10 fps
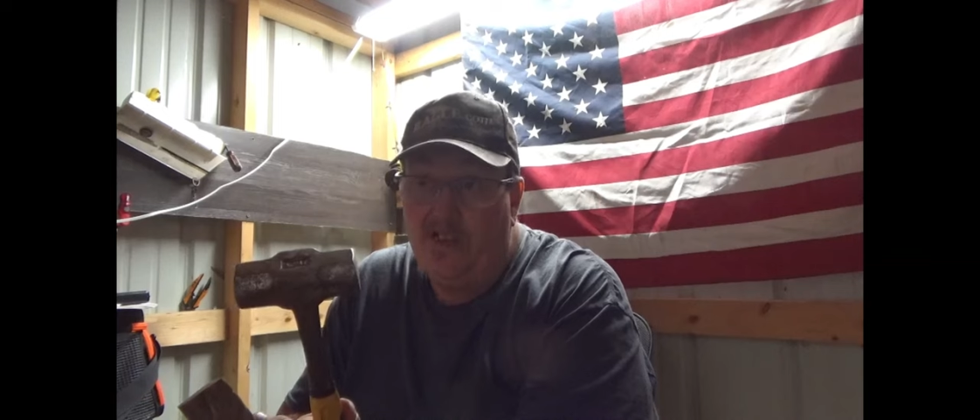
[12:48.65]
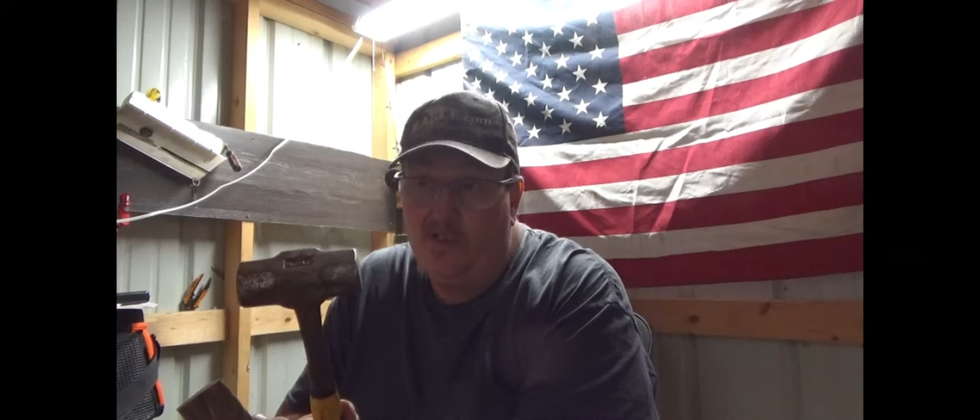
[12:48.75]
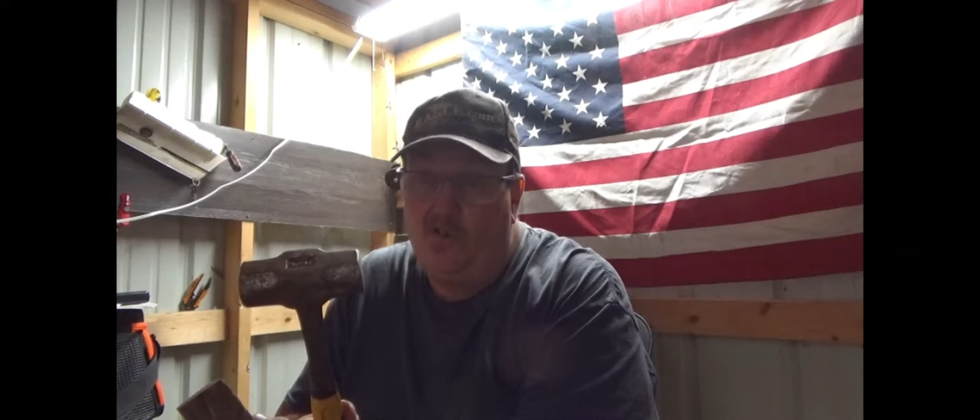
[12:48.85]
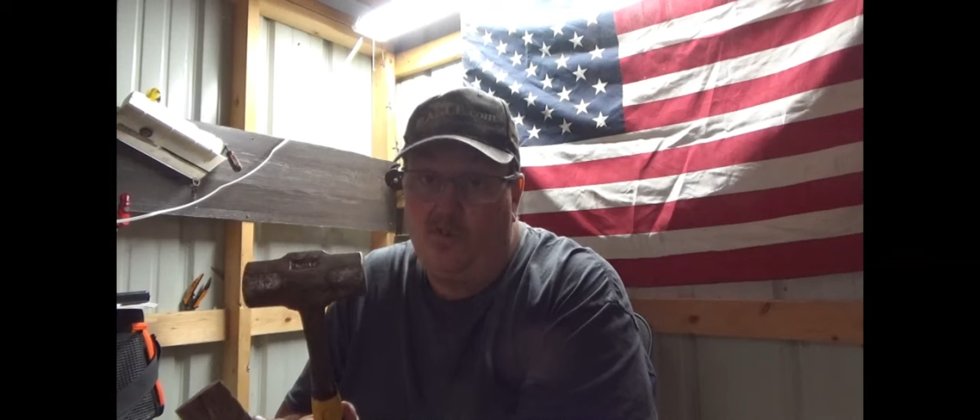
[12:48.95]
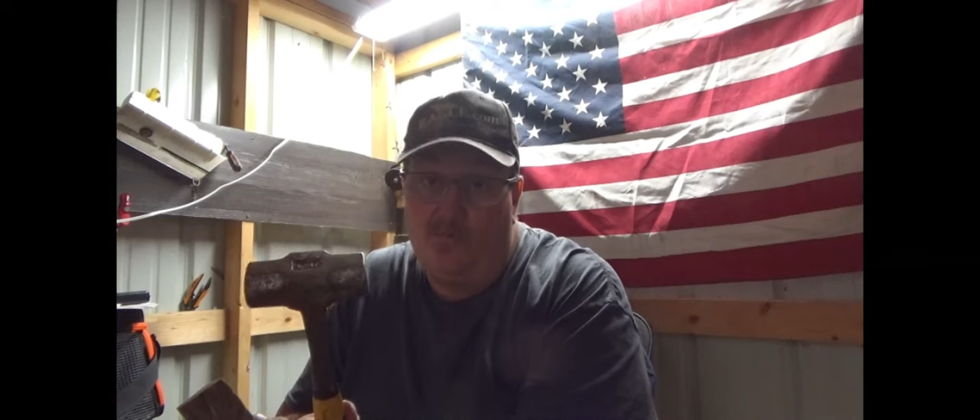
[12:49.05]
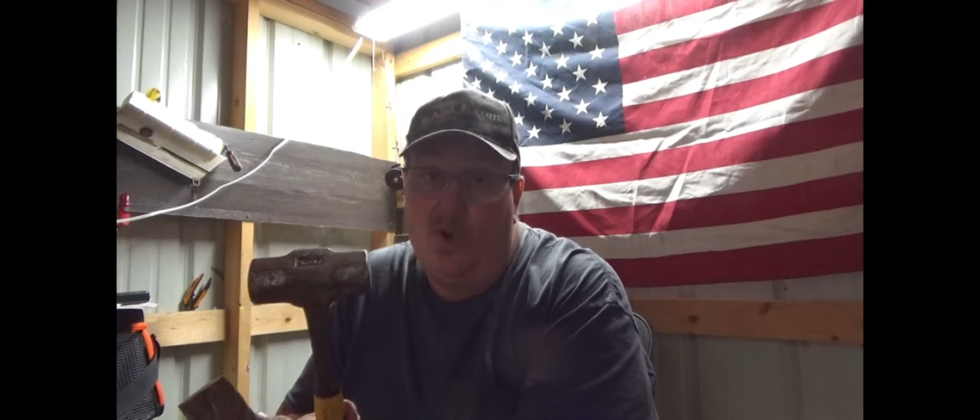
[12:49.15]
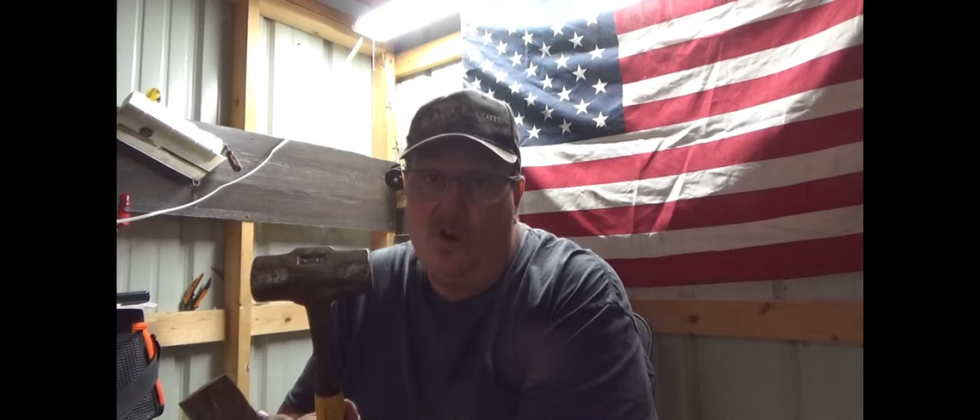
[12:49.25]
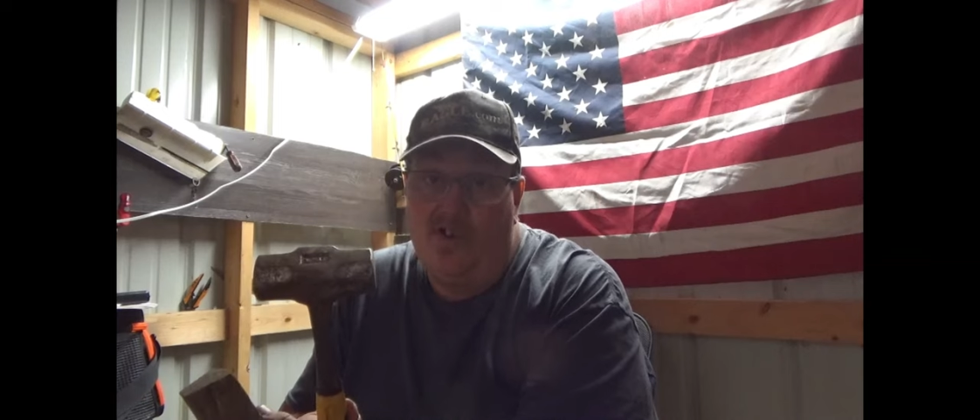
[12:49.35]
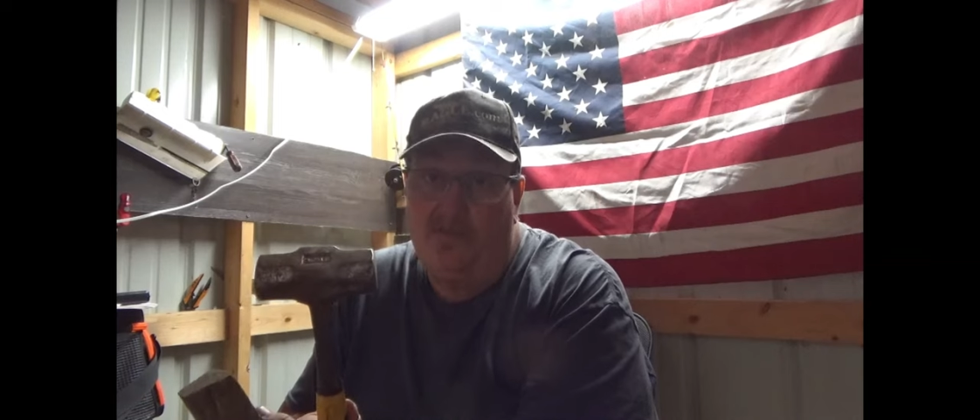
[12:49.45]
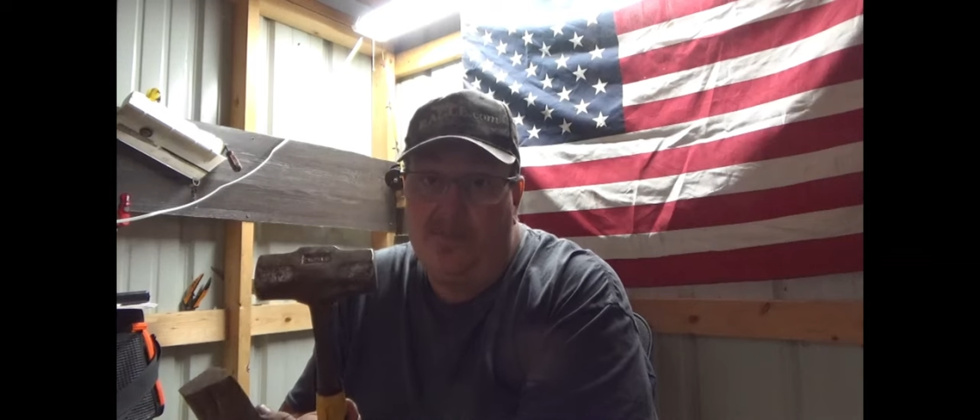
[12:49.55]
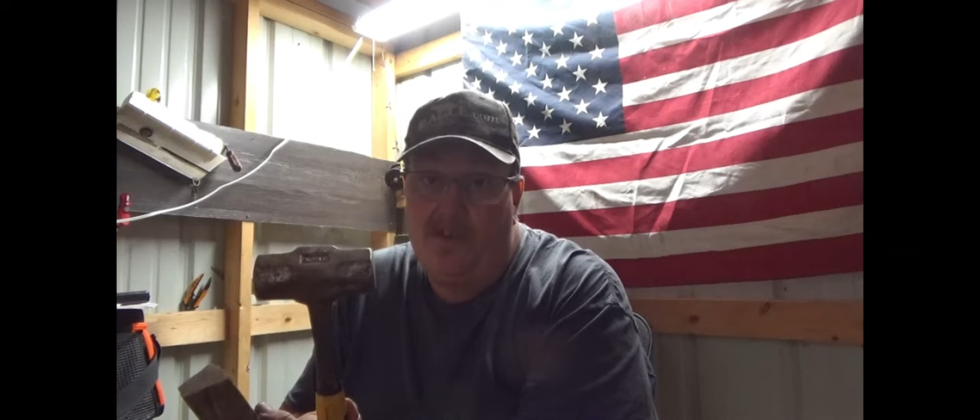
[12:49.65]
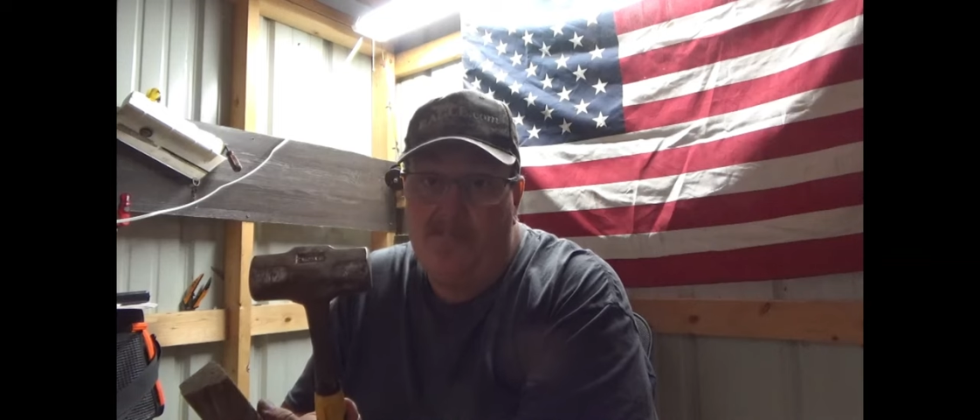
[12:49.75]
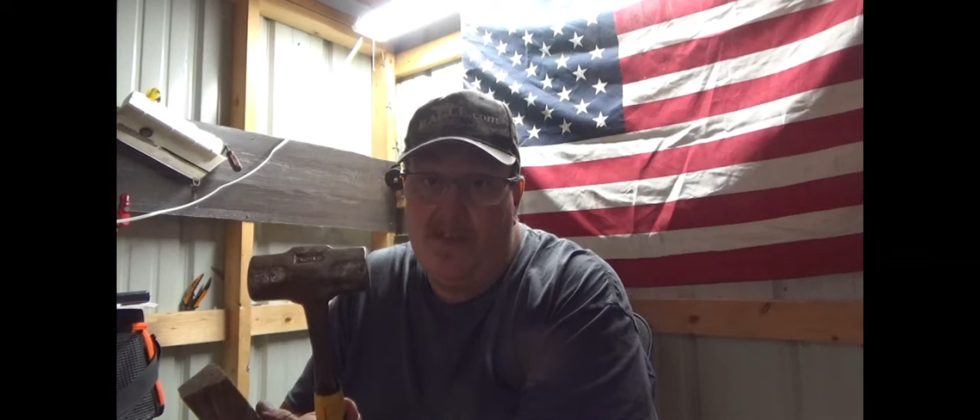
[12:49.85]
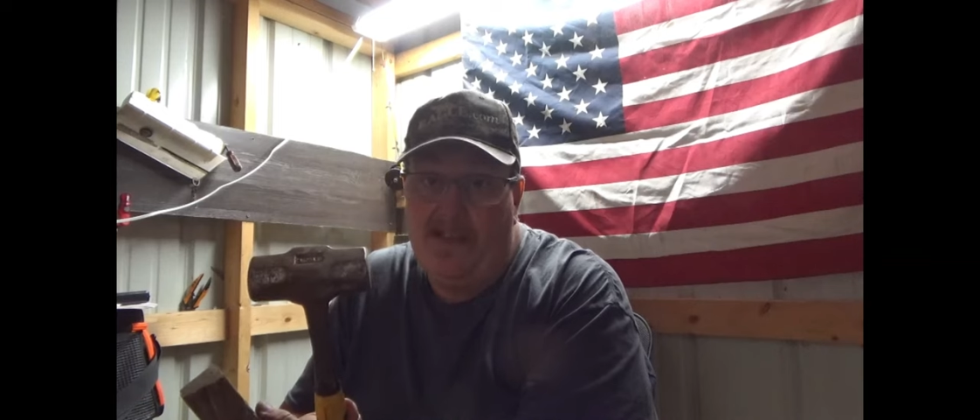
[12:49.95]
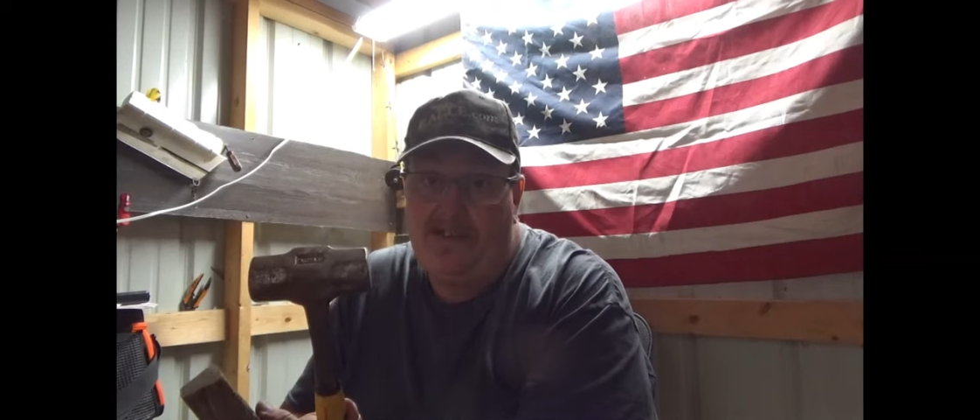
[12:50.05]
you're going to mar it up pretty
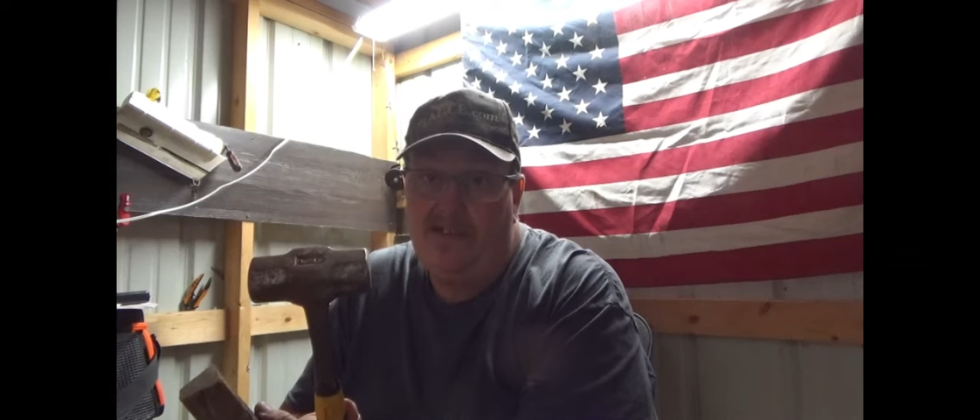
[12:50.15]
bad.